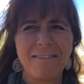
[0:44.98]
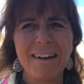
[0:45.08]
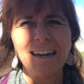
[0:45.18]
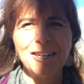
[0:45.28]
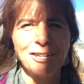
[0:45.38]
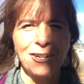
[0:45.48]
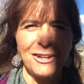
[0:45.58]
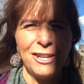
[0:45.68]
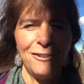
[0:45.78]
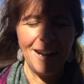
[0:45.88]
of nature,
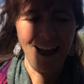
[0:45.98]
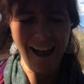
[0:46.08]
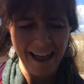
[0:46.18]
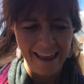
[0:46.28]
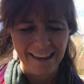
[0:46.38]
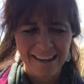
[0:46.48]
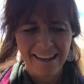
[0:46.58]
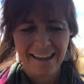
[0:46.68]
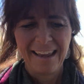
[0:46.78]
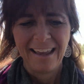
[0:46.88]
you and I.
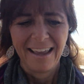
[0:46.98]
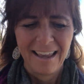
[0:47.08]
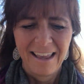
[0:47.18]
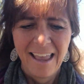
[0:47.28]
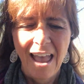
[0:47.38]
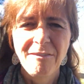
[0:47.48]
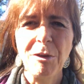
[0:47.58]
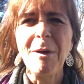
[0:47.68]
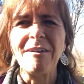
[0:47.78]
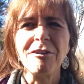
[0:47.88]
Have
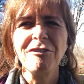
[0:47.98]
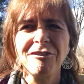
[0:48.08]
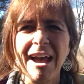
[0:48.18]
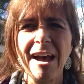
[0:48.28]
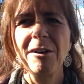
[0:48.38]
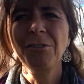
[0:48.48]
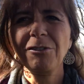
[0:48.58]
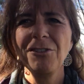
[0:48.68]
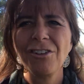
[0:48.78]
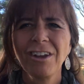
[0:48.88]
you ever
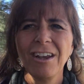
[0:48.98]
found